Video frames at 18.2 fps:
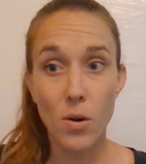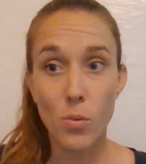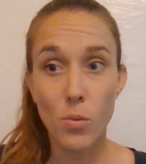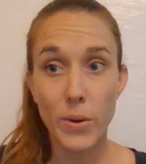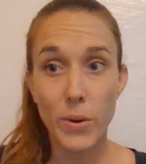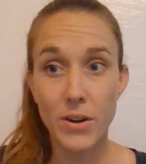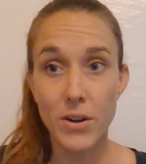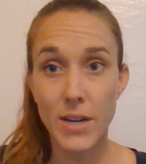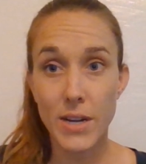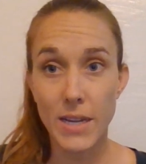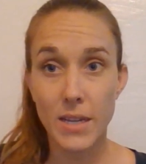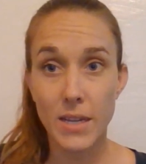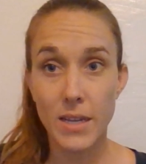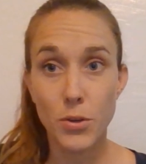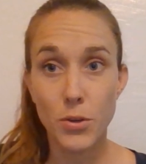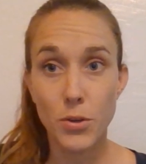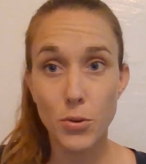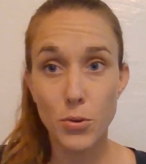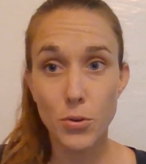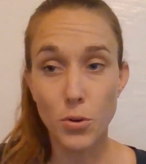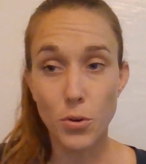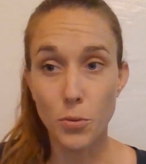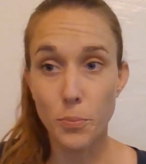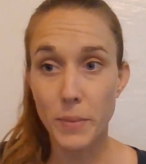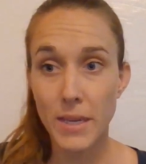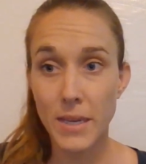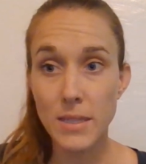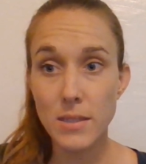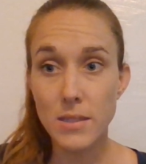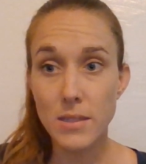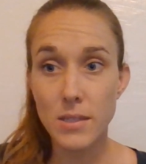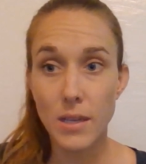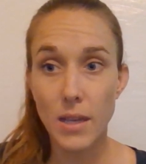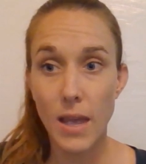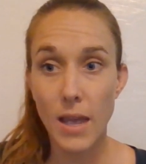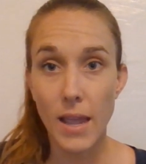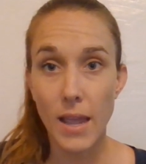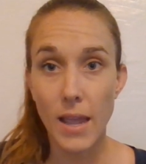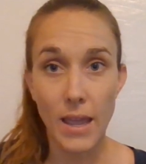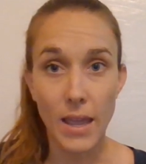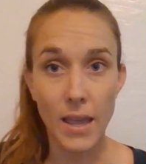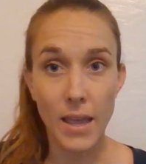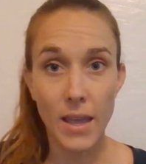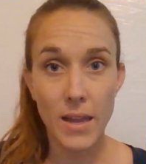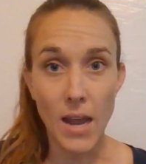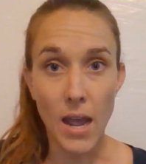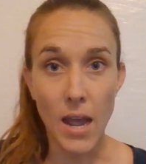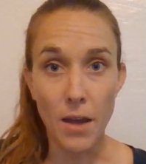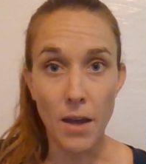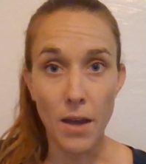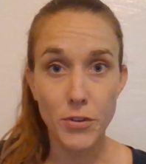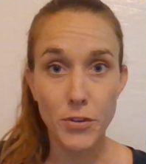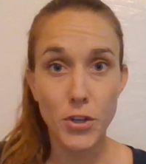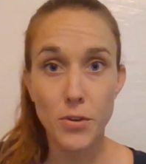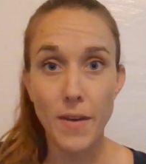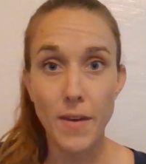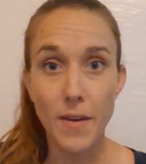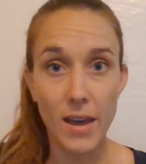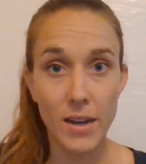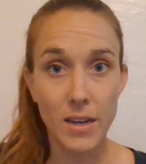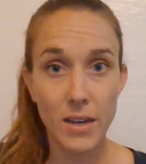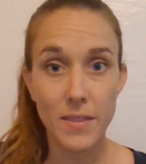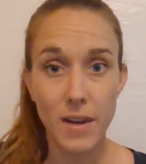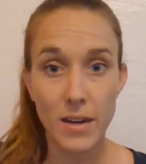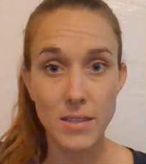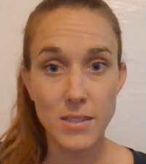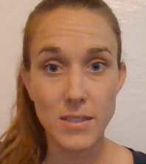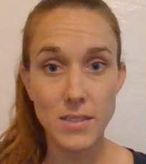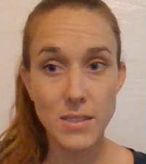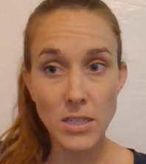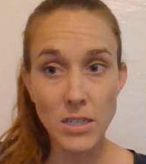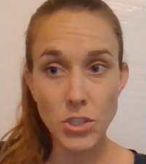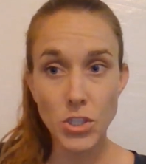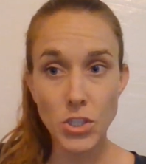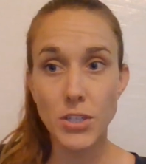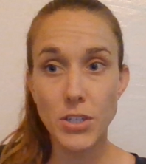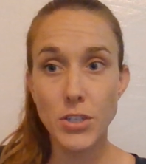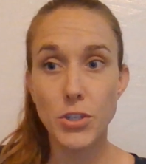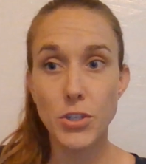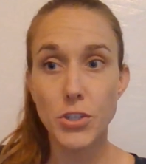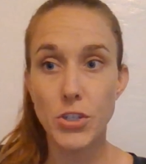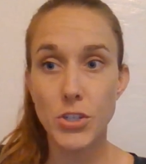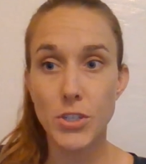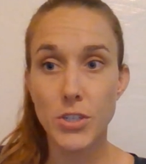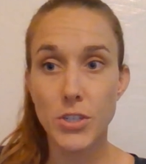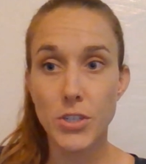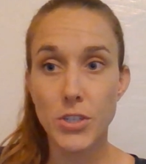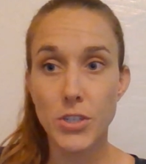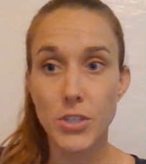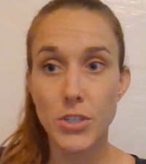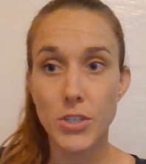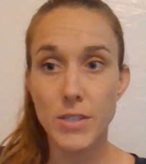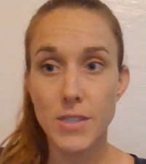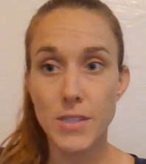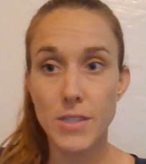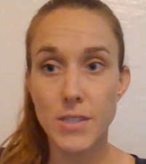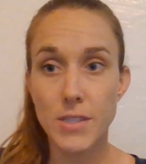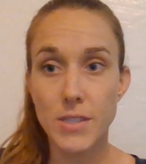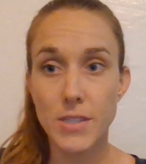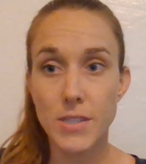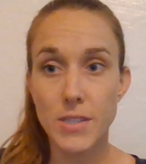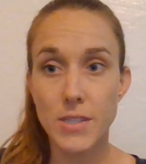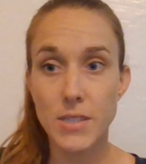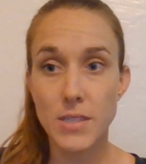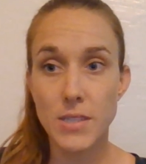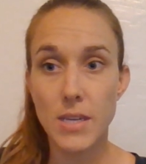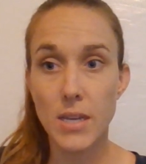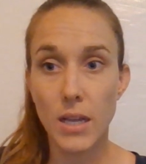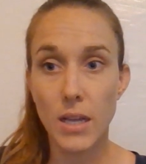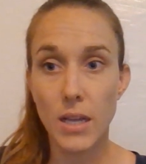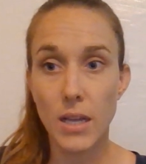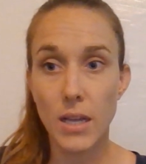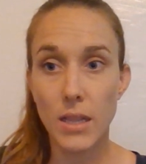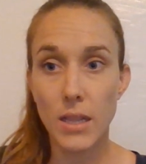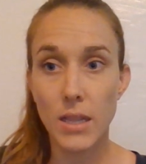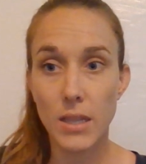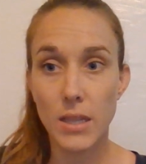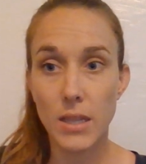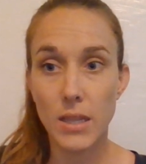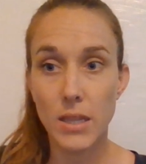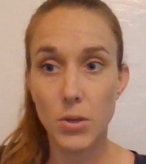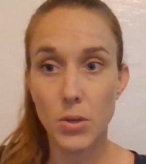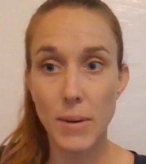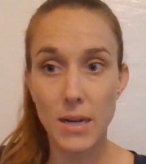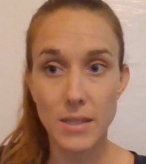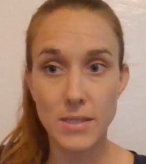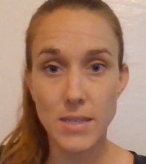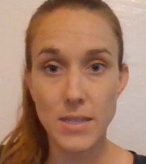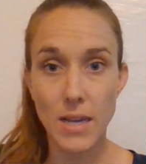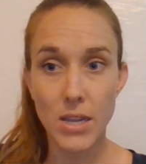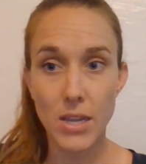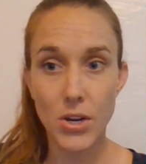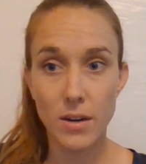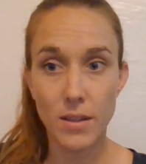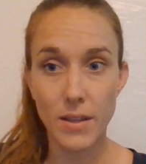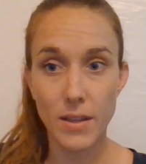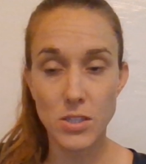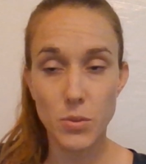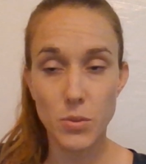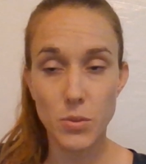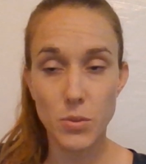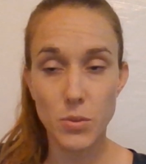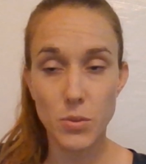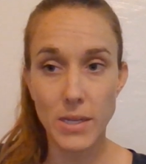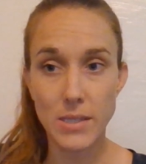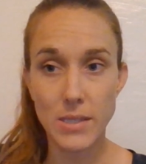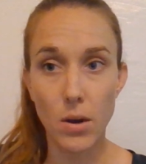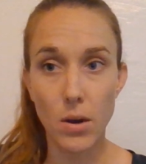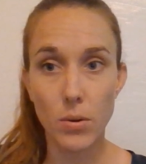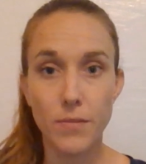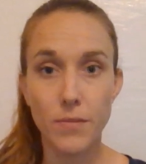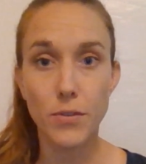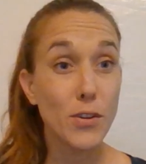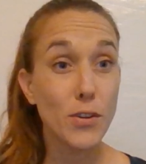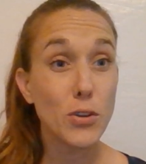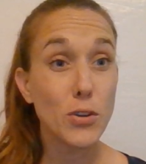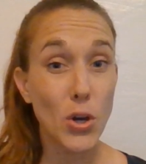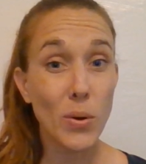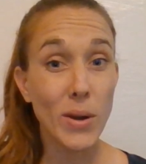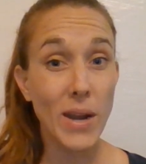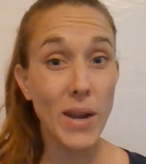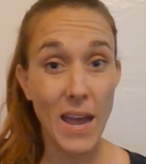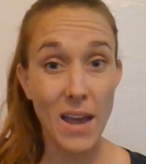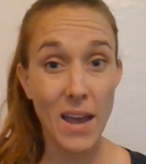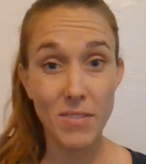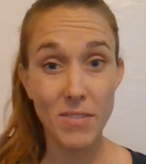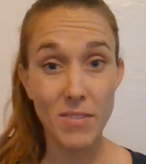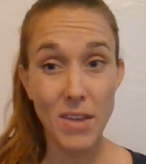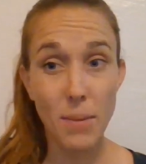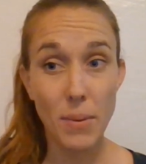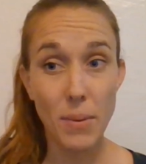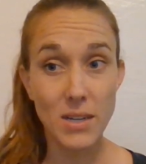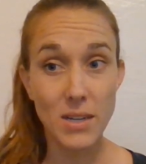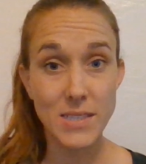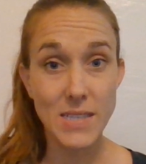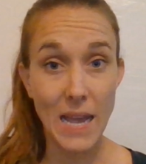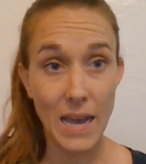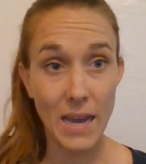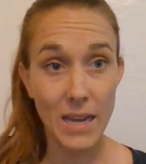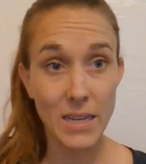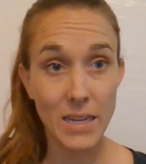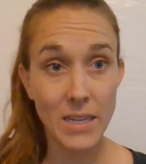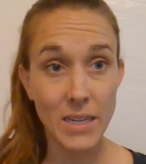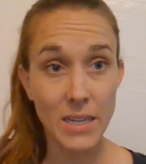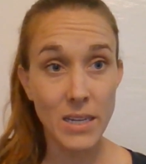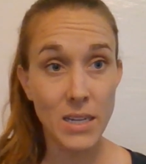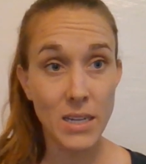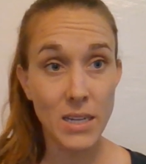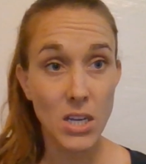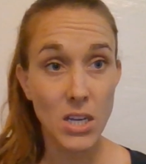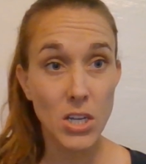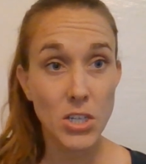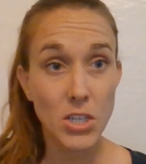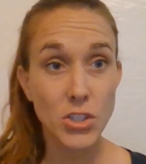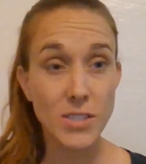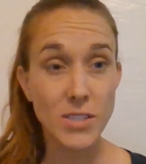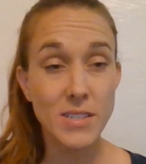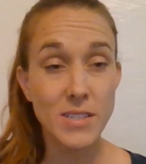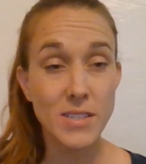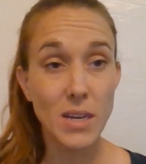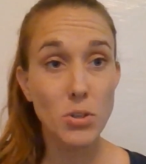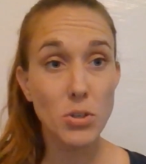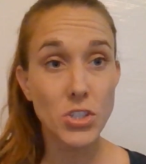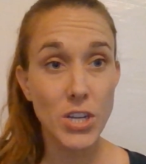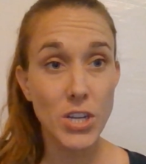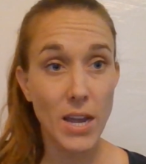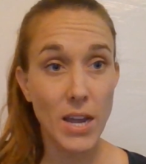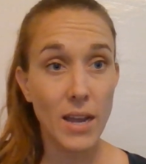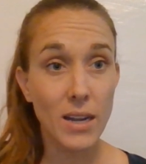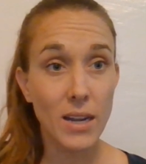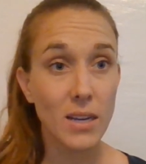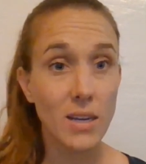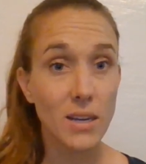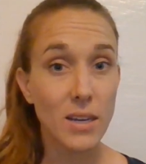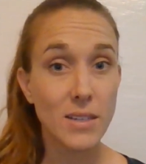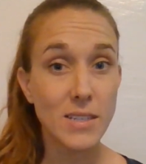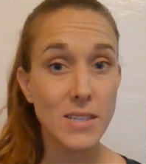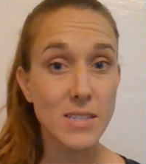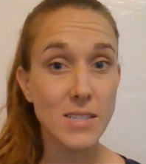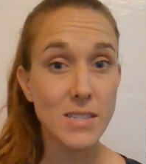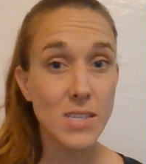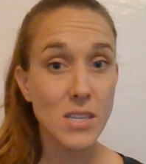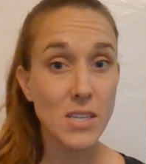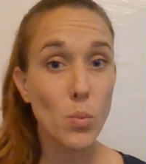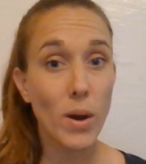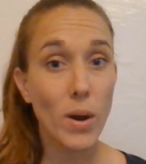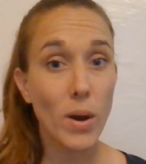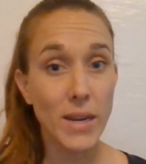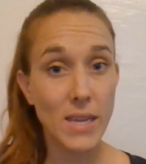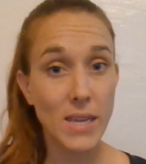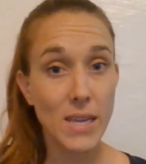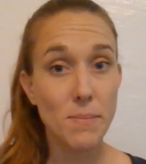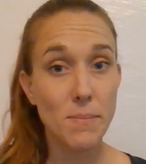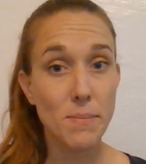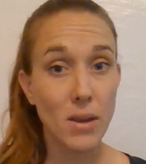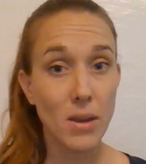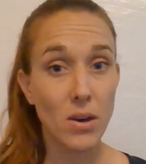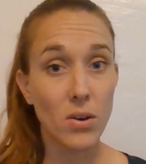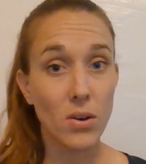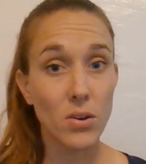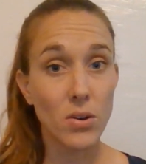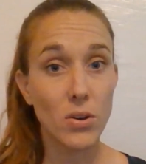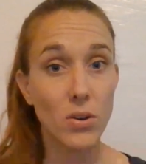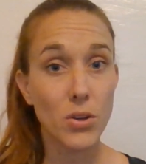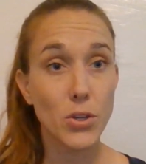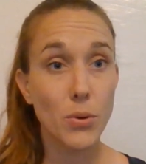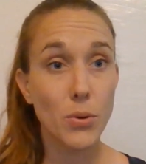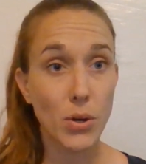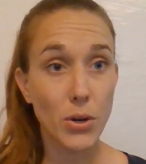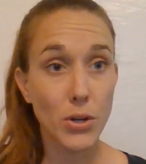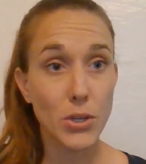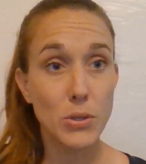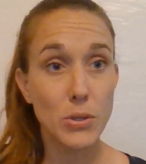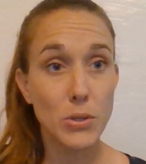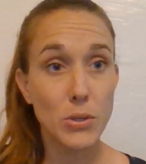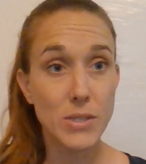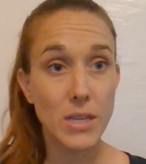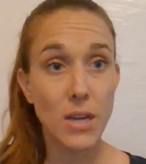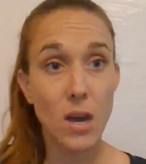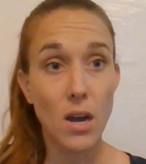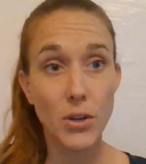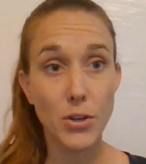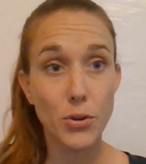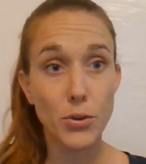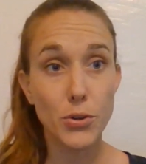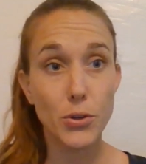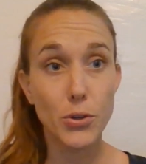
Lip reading: now we're in Google Meet. And after you've added that extension, you should see a little box on the side here that swings out. If you don't have that box added, just double check to see what email you are using on